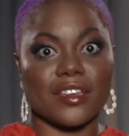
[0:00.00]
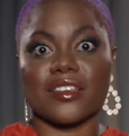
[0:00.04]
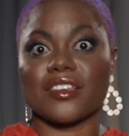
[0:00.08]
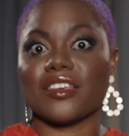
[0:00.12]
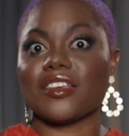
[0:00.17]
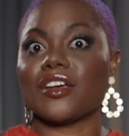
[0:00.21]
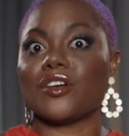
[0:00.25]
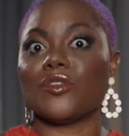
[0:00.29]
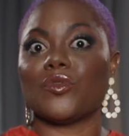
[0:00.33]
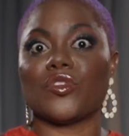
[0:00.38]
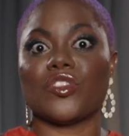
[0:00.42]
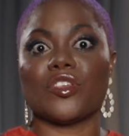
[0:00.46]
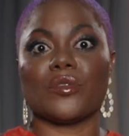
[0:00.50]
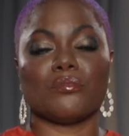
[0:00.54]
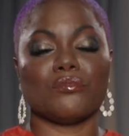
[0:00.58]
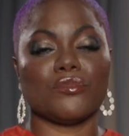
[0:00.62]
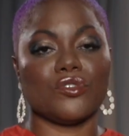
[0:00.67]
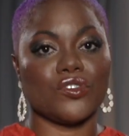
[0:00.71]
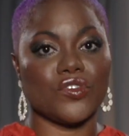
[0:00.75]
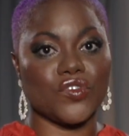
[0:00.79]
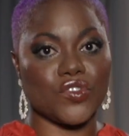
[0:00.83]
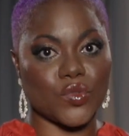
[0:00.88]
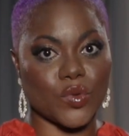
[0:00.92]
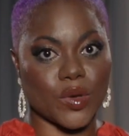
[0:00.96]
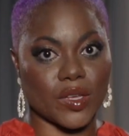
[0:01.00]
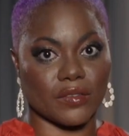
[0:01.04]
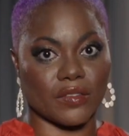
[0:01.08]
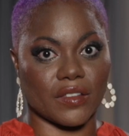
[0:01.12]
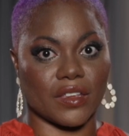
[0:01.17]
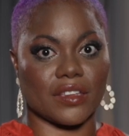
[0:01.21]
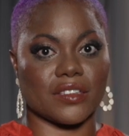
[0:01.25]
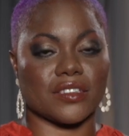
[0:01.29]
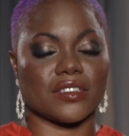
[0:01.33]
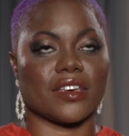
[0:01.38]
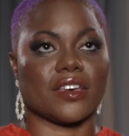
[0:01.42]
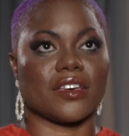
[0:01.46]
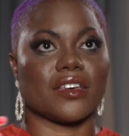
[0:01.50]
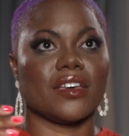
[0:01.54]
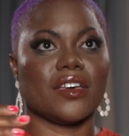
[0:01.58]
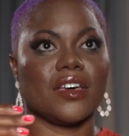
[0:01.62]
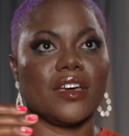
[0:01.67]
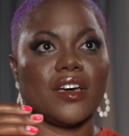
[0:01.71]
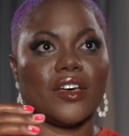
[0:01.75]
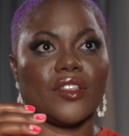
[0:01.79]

the move to Atlanta.